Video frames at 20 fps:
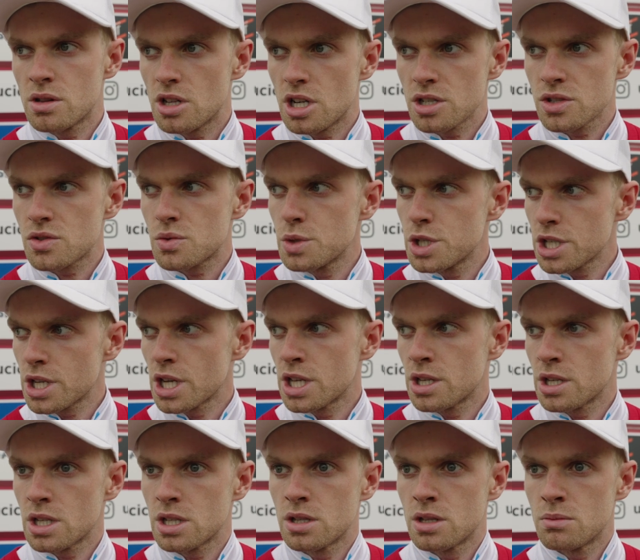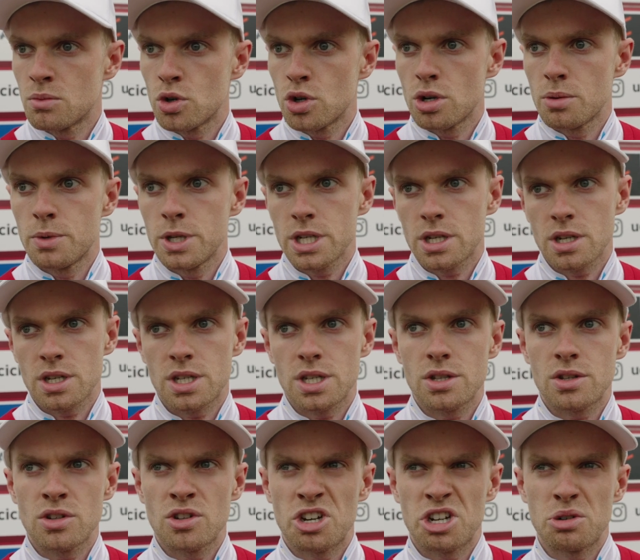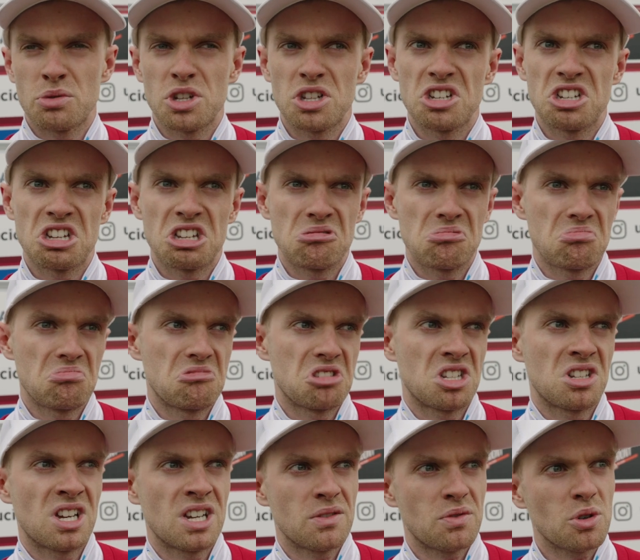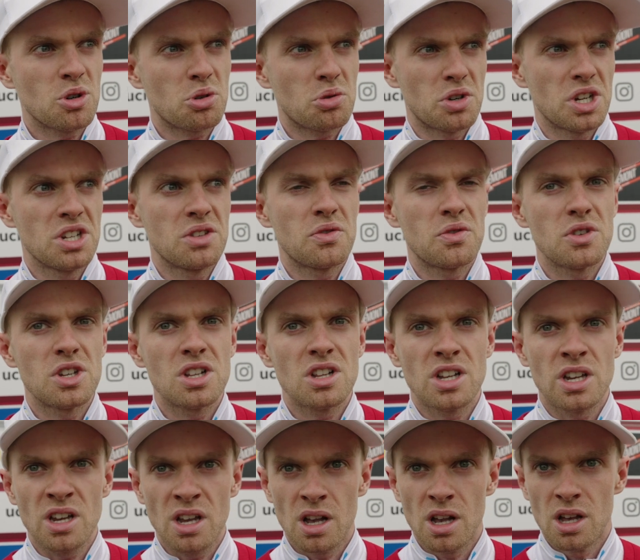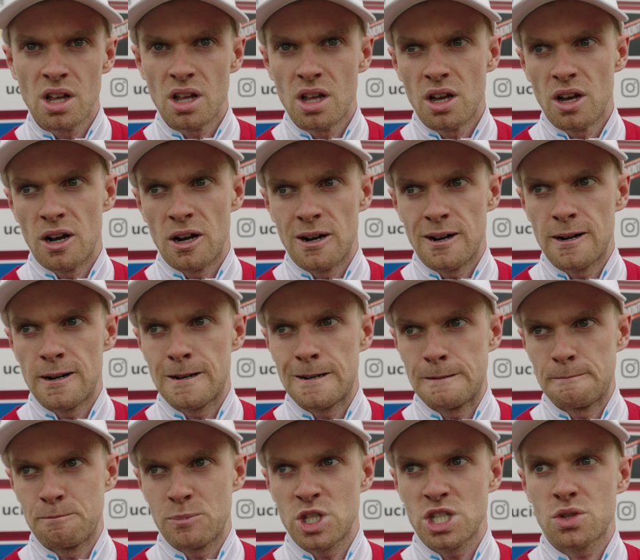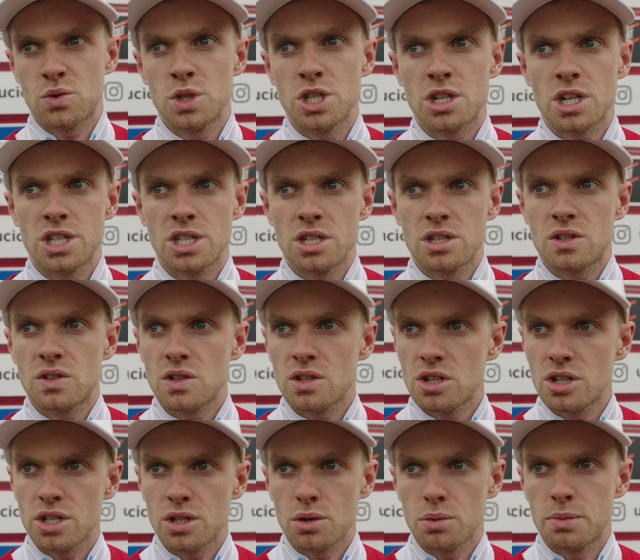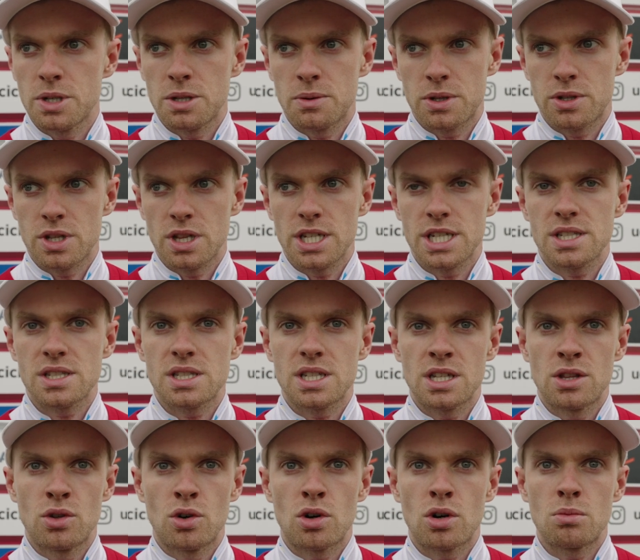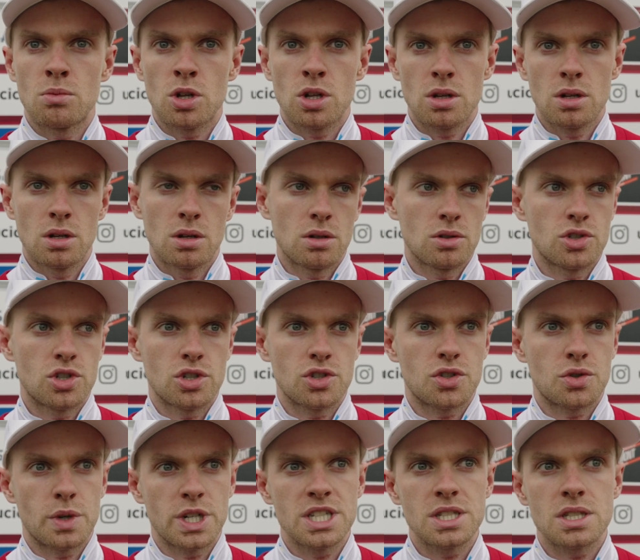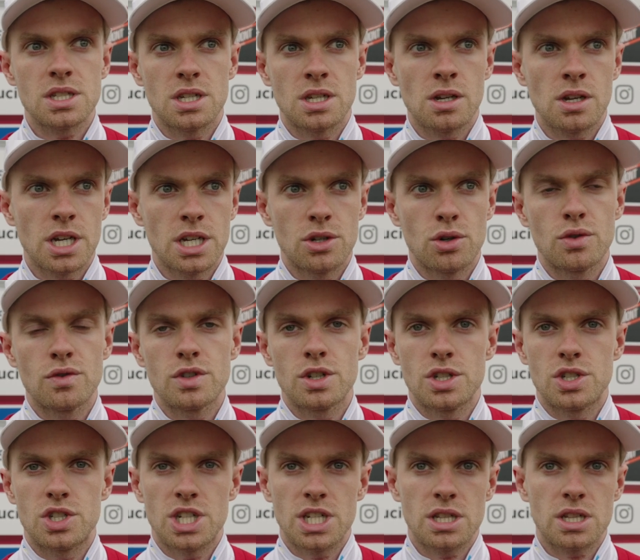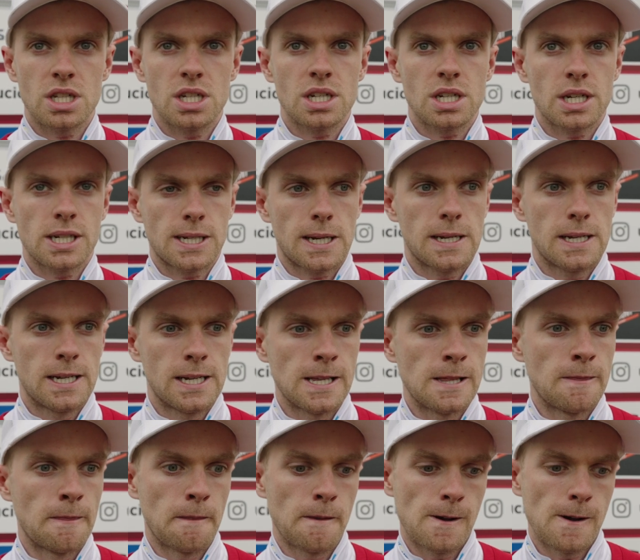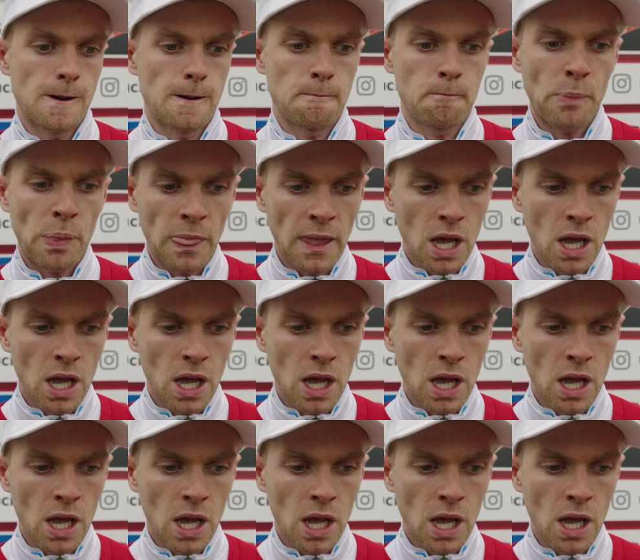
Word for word: Last weekend in Möllebeek, Achiten, I really didn't have a great feeling. Um, this week I did a little bit less than normal, just resting, get over the jet lag, and um,